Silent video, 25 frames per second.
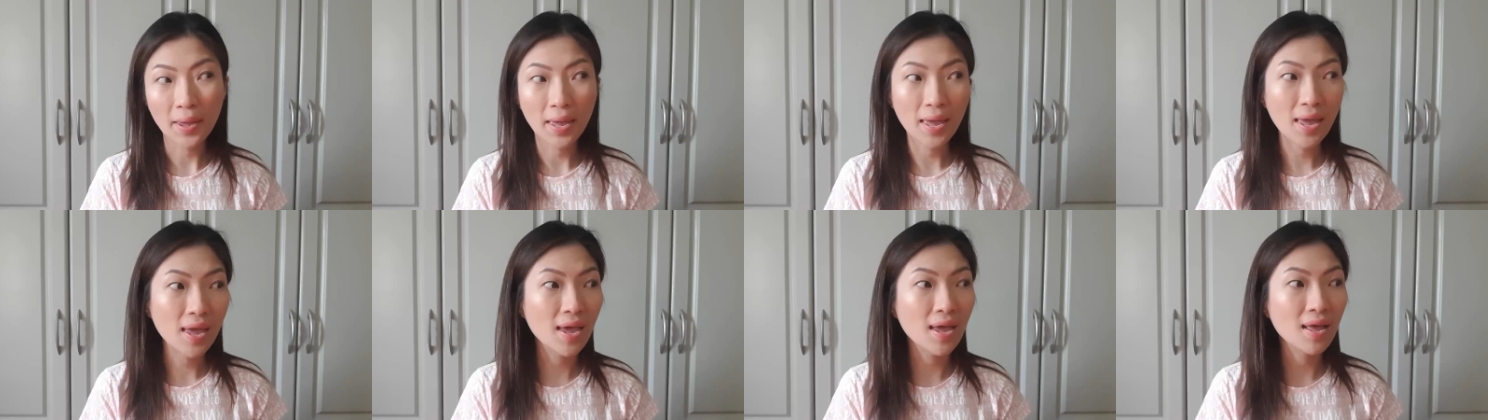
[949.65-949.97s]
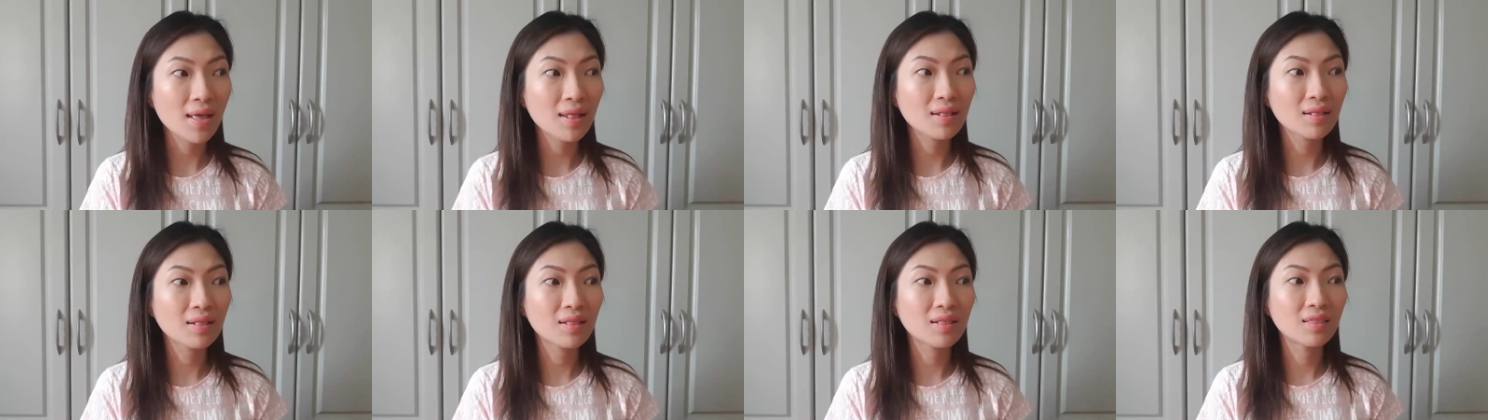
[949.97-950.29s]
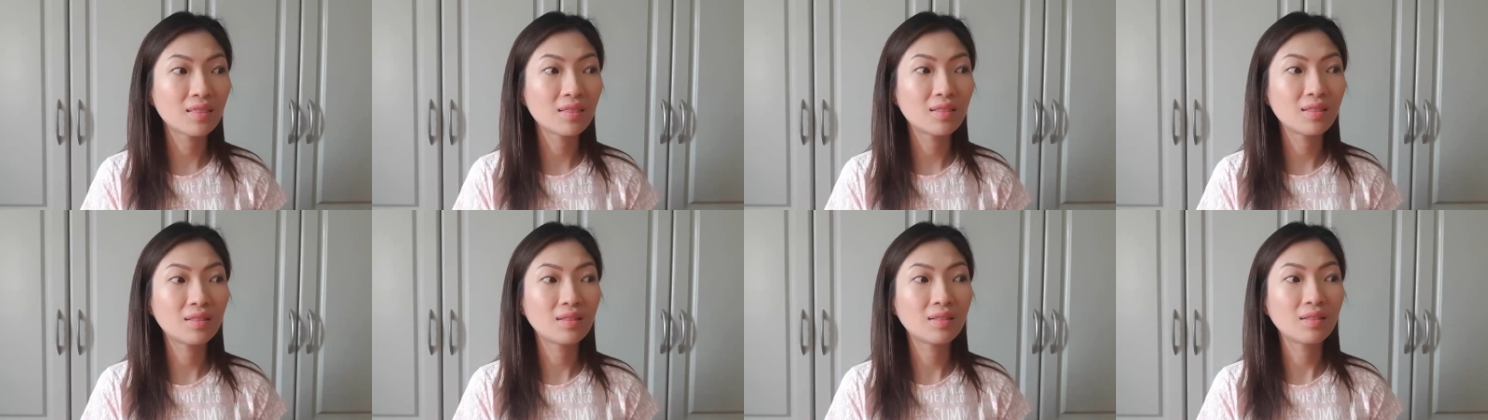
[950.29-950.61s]
And
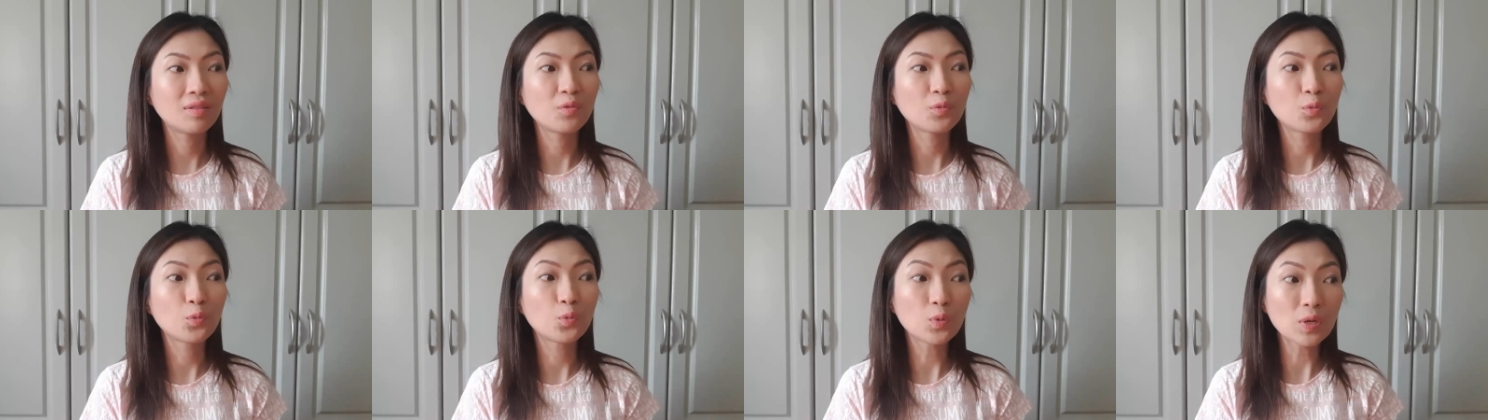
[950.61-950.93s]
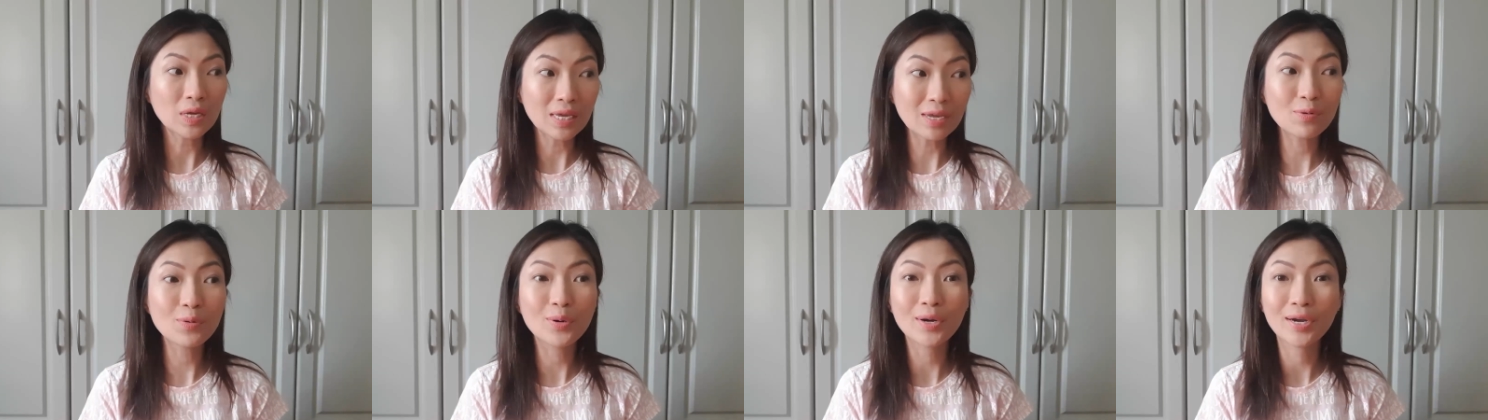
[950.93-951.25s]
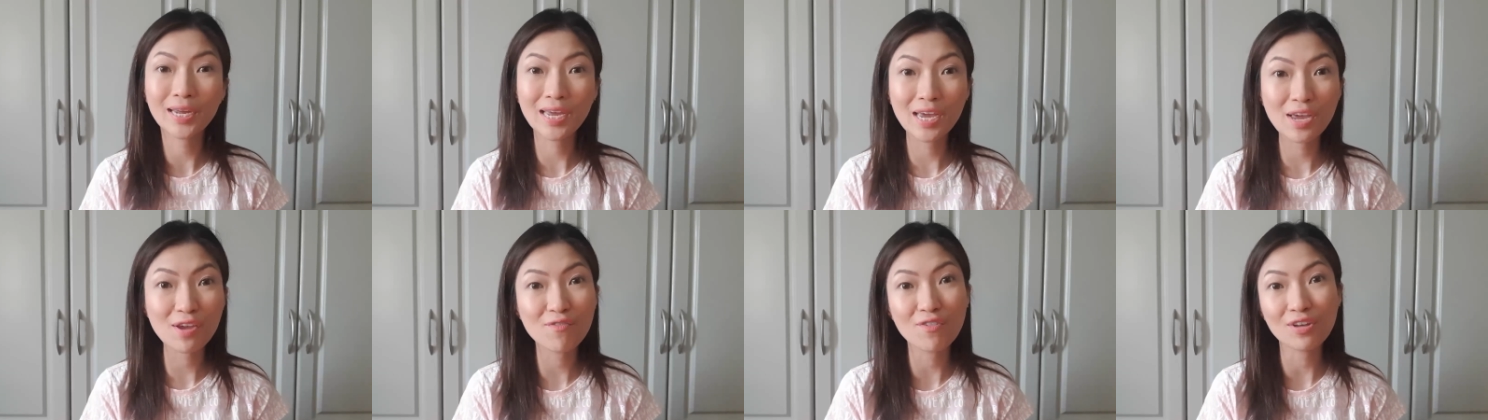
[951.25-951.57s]
we were
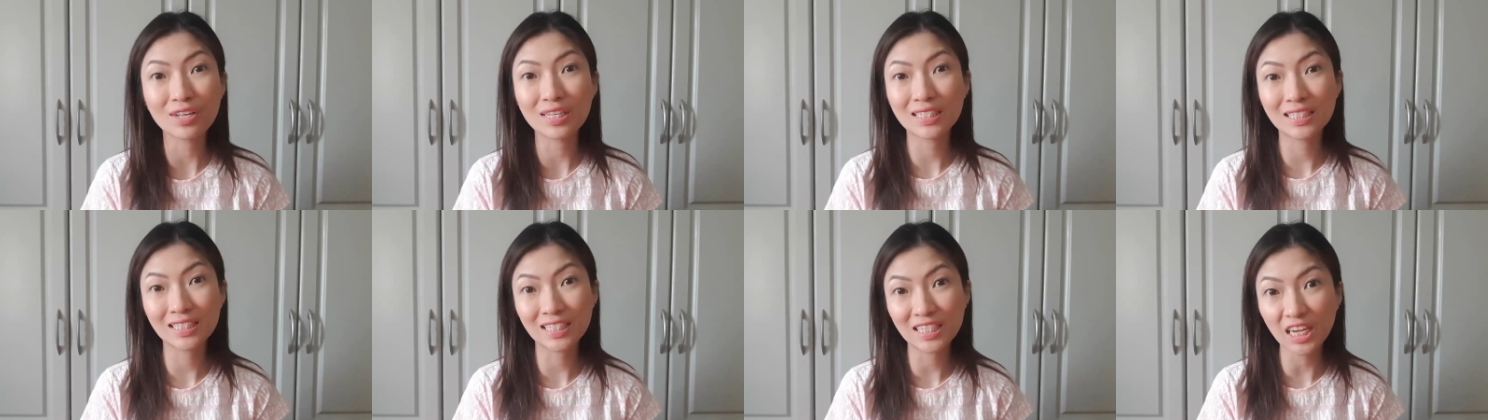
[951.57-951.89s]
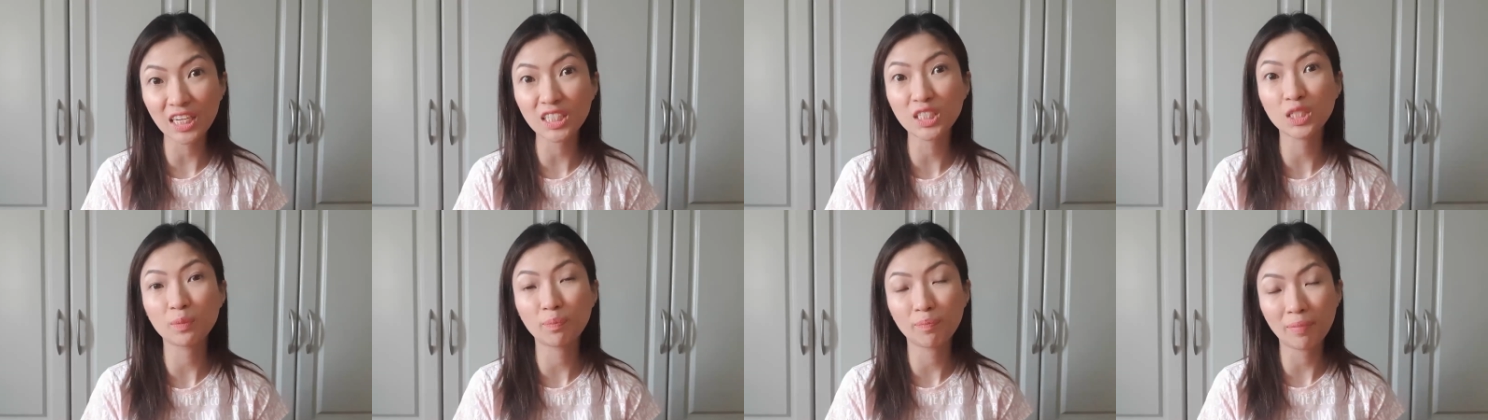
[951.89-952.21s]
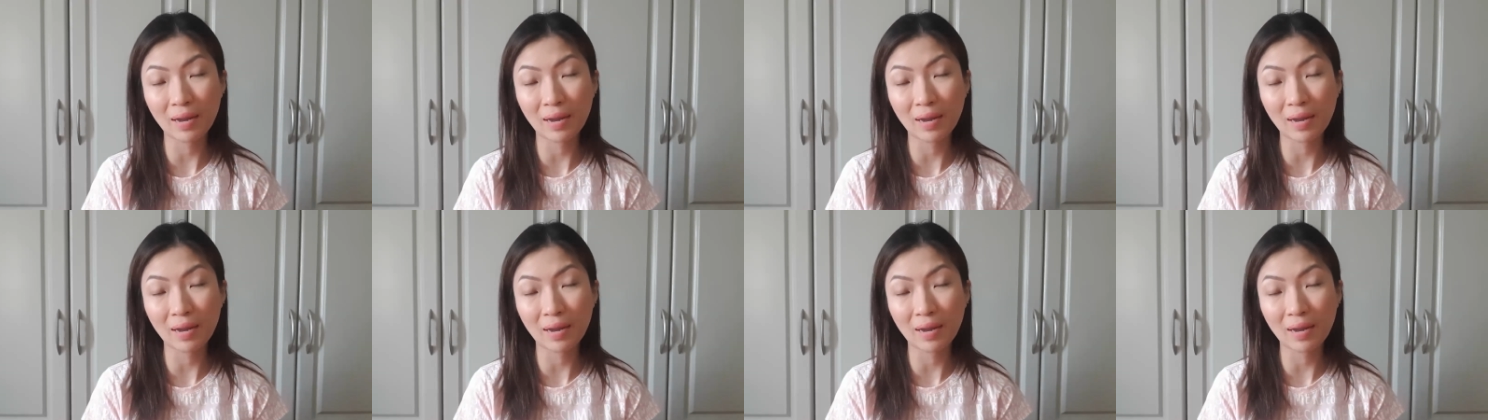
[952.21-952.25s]
given 6